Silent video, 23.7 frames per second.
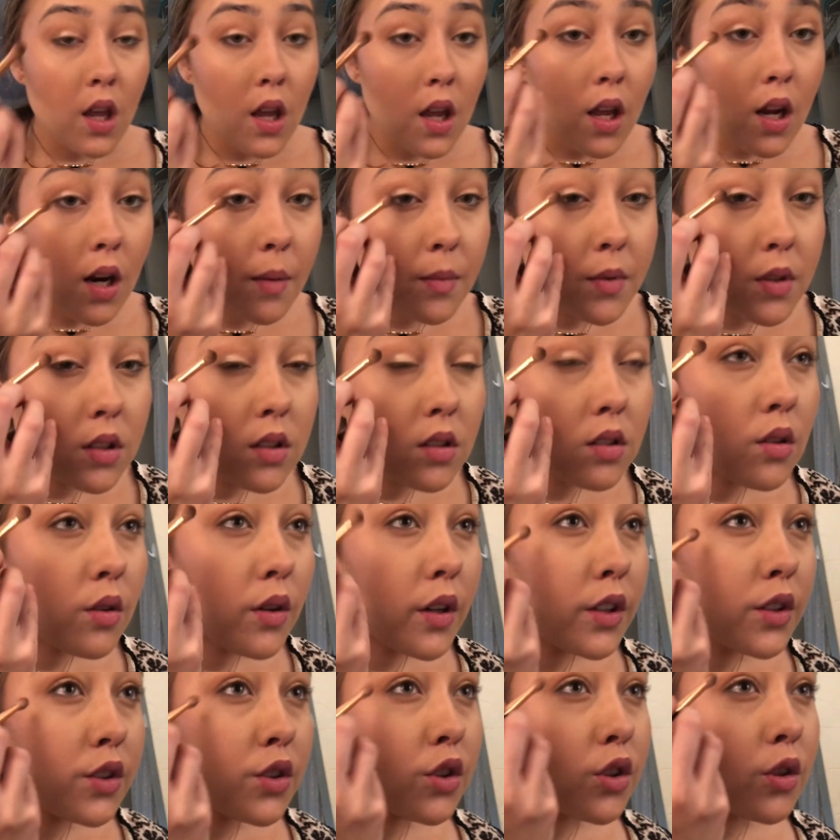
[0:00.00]
and I'm just
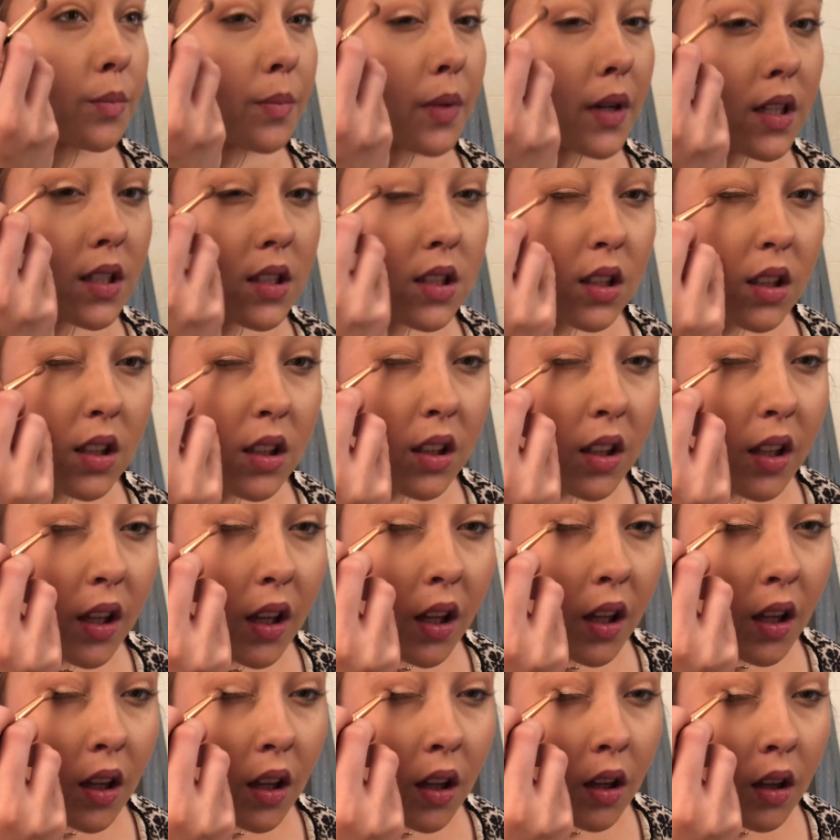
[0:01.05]
going to
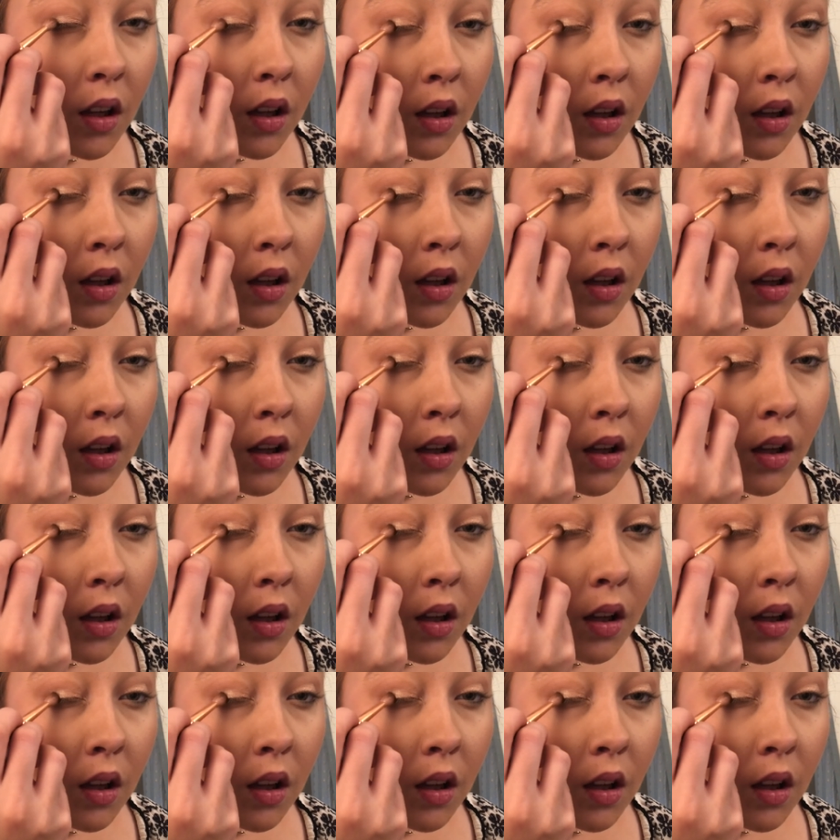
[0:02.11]
basically